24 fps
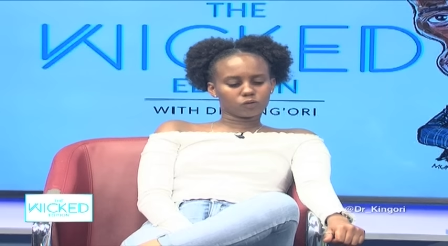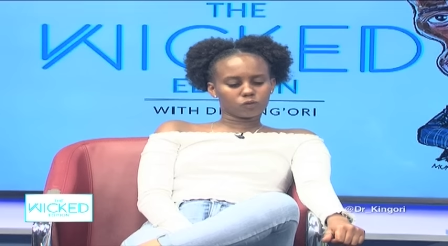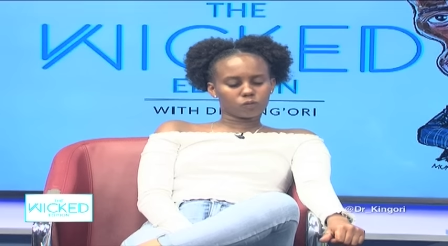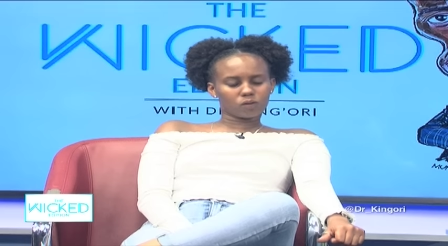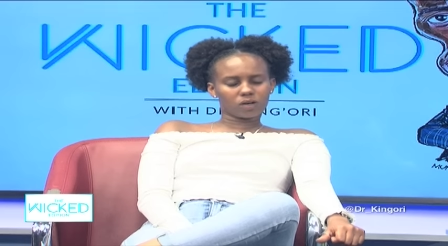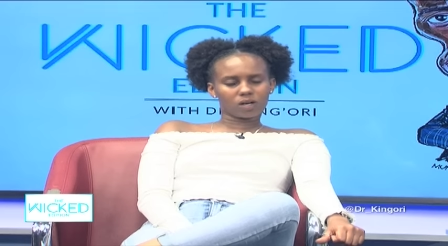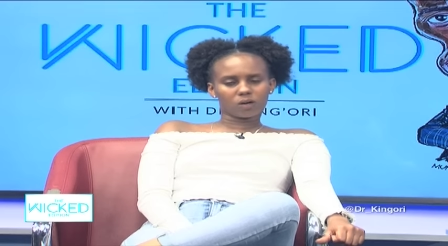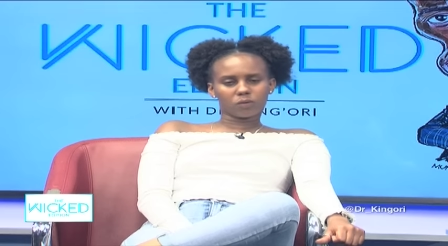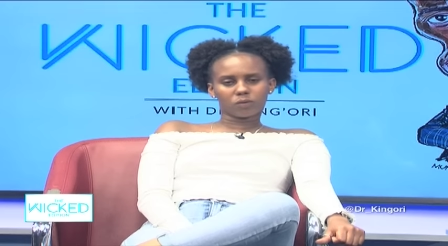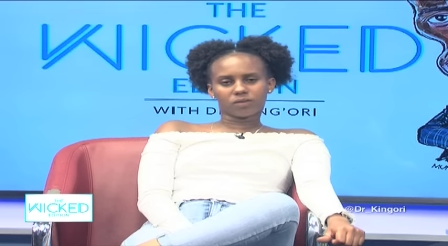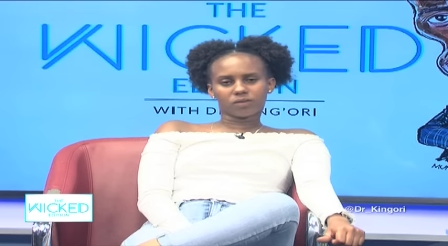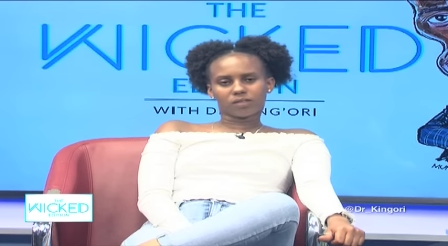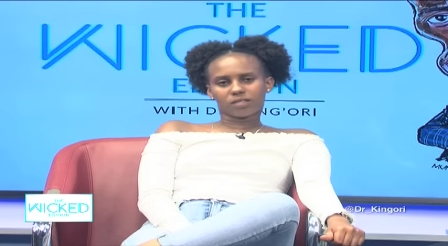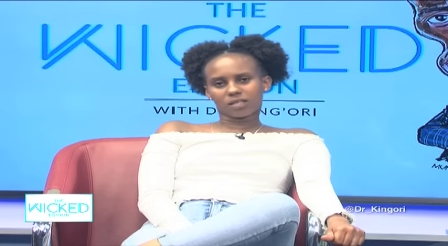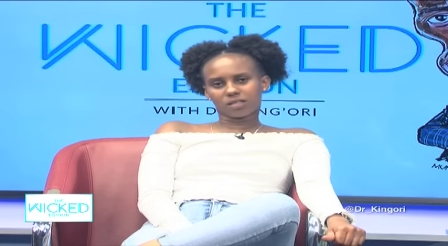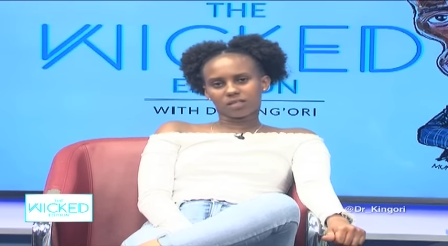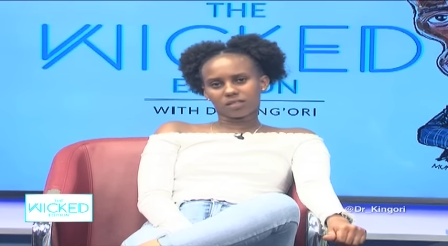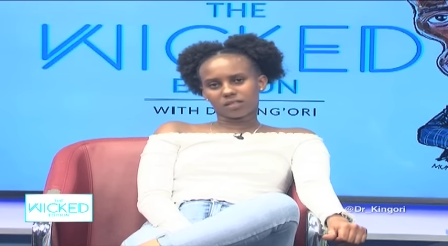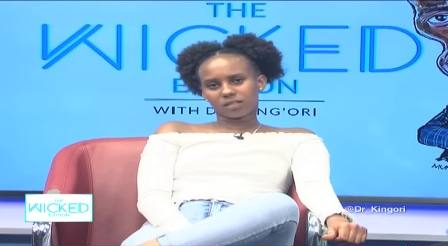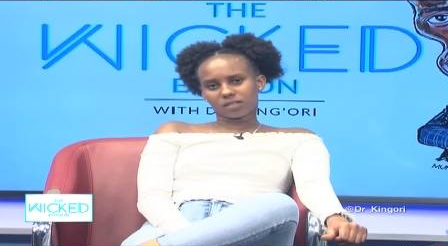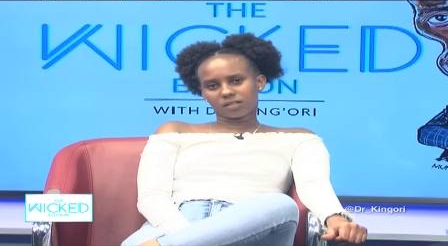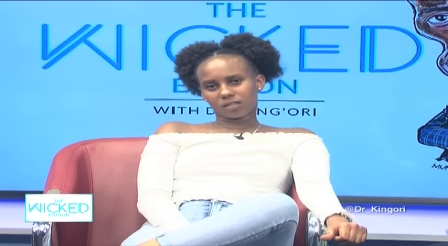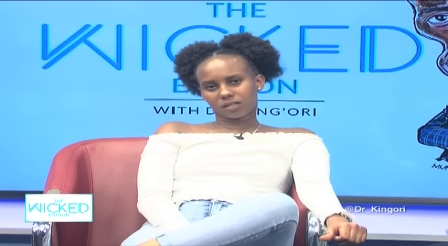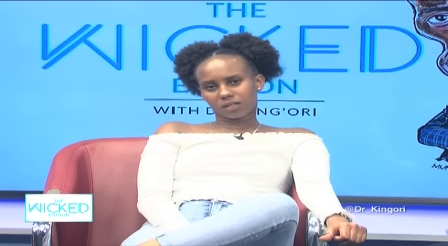what I would say is
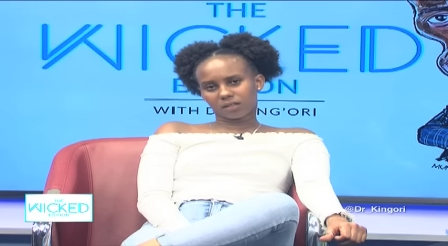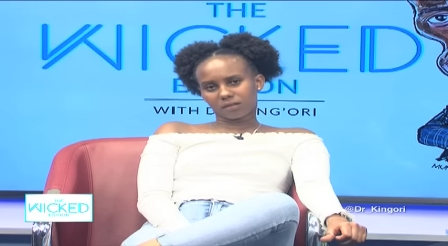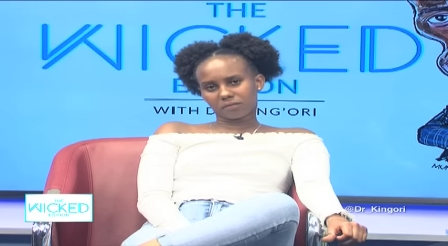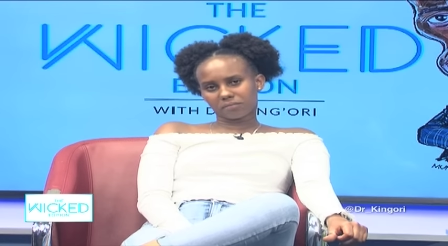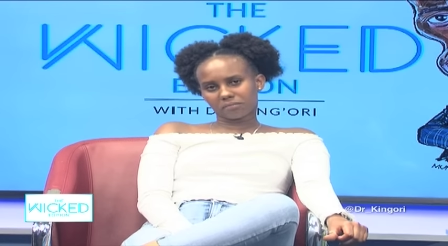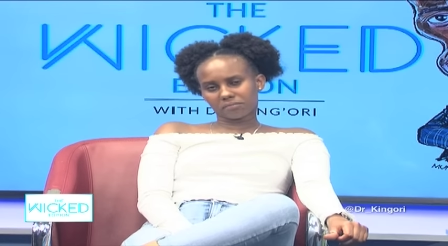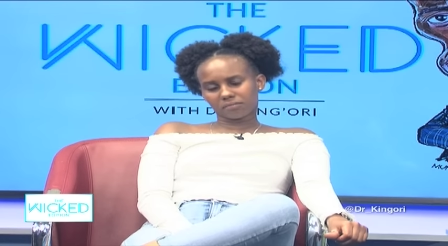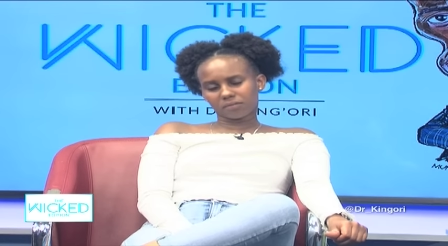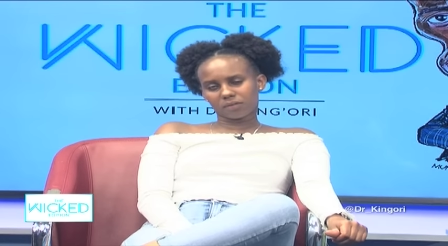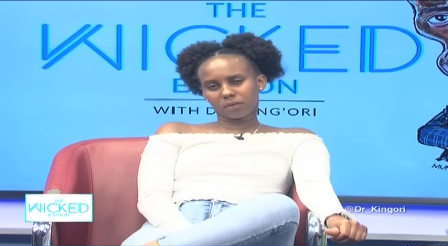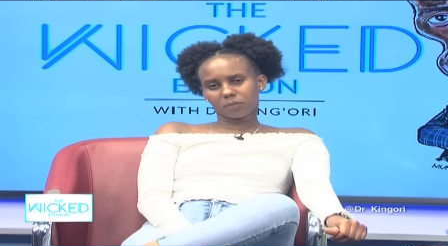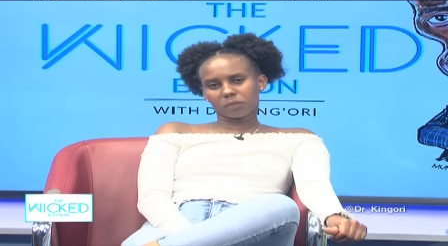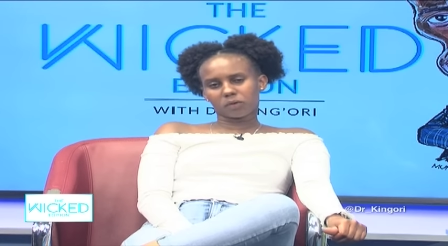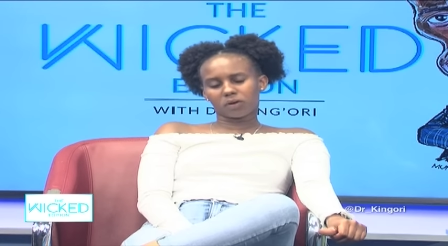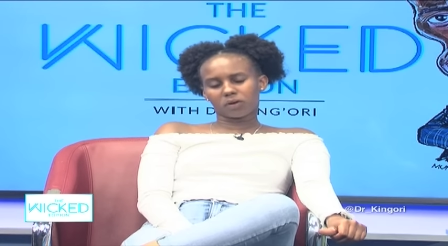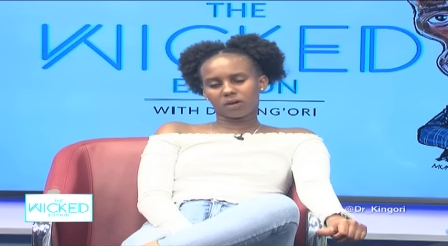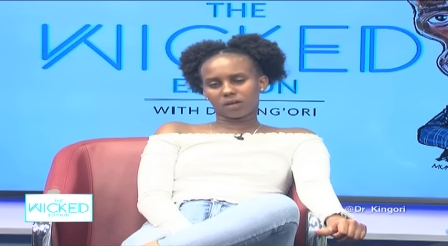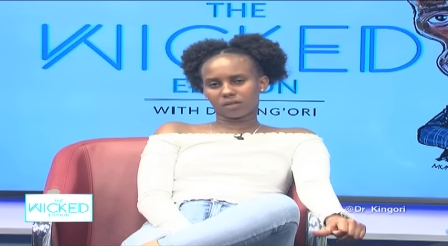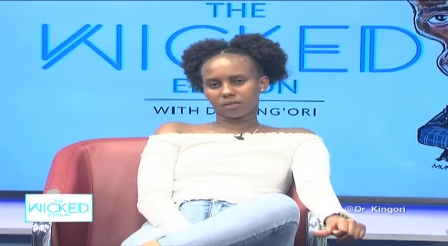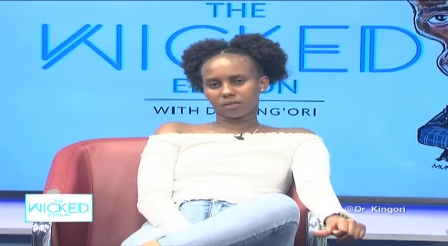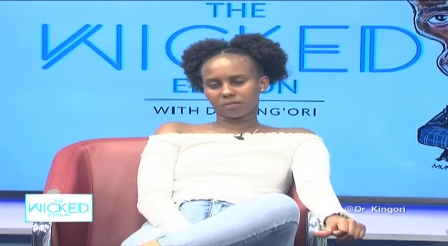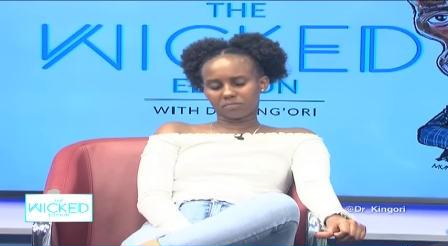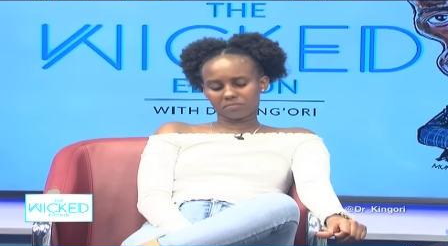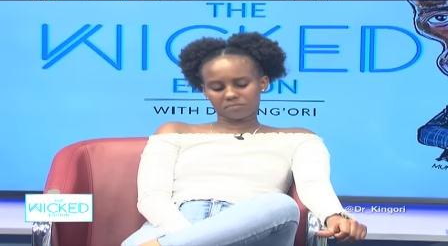this, huh? Number
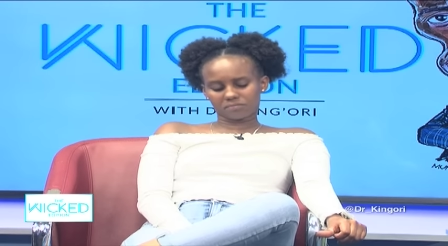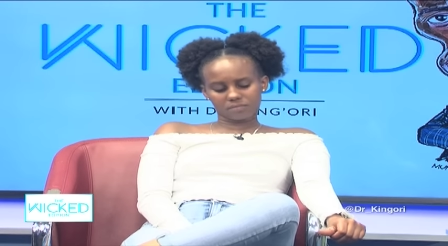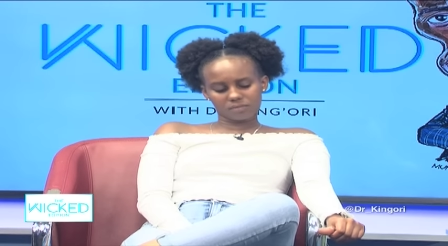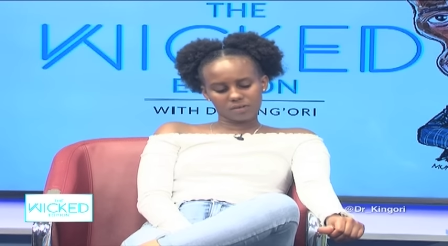one,